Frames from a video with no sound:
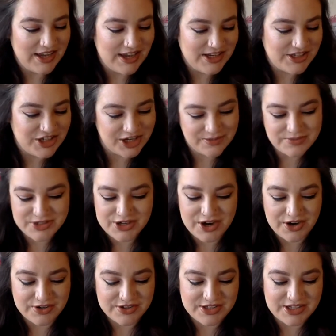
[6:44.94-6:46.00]
James
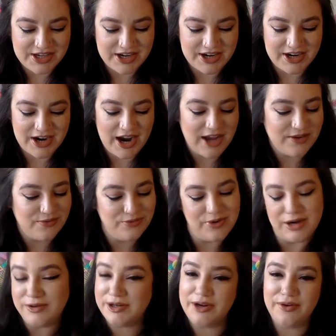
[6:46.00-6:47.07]
Charles here, and
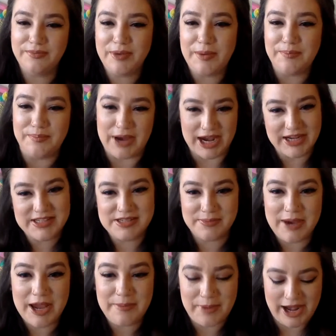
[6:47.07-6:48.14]
welcome back to
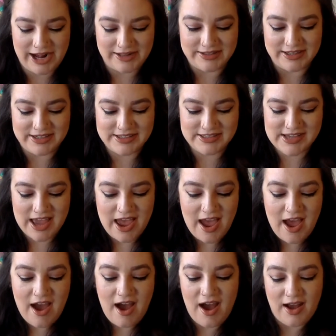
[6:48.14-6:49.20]
my palette.
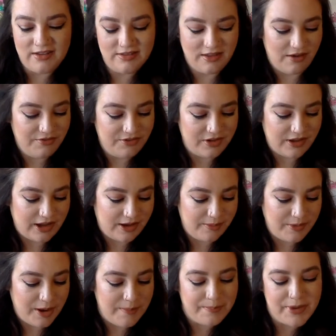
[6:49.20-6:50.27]
I love glam,
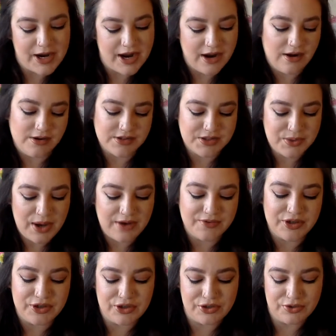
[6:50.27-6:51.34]
but I also have a
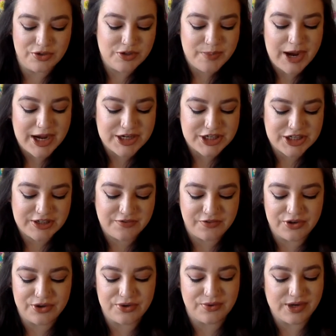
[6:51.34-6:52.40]
huge passion for
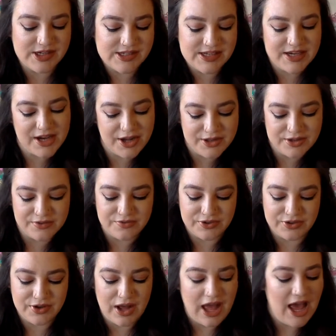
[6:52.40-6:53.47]
crazy,
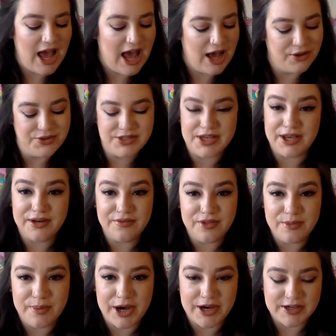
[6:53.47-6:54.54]
colorful, outside of the
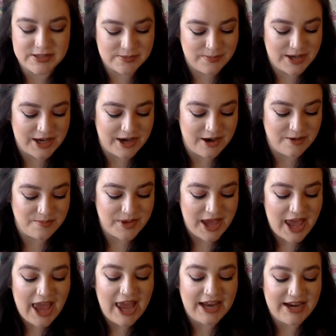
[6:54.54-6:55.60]
box makeup,
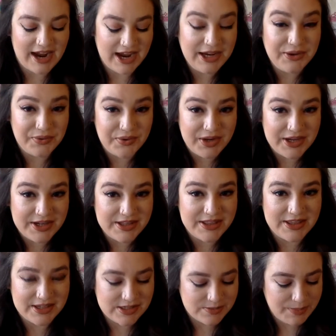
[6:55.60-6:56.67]
and I created
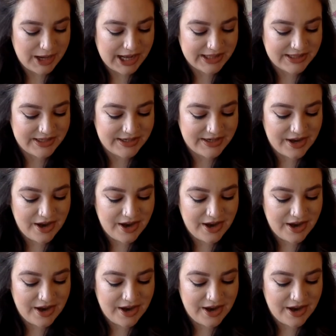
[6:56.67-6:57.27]
this palette